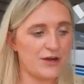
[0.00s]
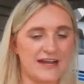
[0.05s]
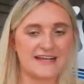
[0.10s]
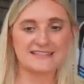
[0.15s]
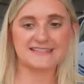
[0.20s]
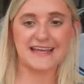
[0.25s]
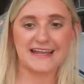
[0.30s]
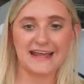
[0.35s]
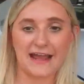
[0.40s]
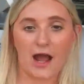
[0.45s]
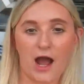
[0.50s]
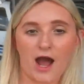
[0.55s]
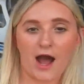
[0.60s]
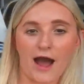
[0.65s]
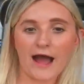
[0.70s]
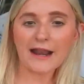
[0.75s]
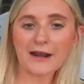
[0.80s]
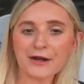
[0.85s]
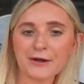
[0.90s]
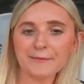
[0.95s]
is getting
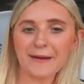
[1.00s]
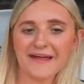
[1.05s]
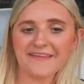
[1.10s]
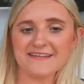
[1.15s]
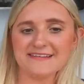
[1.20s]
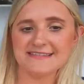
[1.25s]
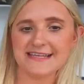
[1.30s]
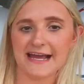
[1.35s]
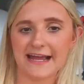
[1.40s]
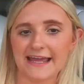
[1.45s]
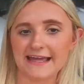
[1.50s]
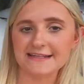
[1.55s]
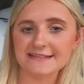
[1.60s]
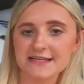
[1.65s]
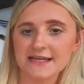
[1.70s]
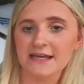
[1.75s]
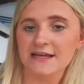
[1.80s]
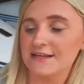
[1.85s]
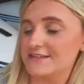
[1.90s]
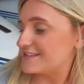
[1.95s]
hotter by the second.
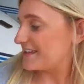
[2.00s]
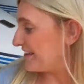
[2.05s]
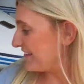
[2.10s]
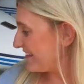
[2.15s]
So